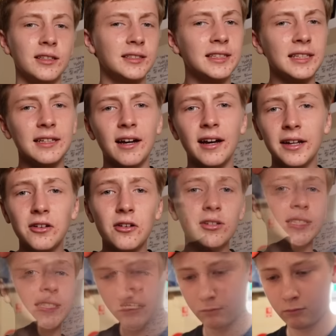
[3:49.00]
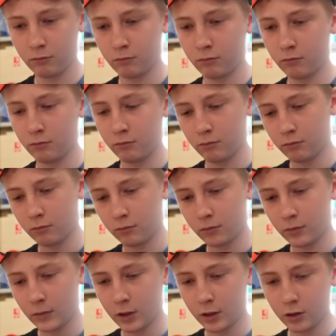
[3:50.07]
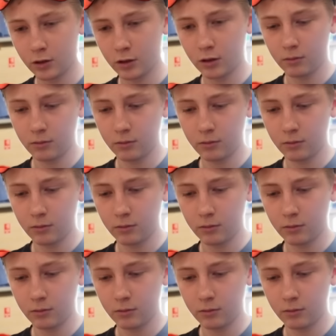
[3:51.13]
see, I noticed that my 3-blind memorization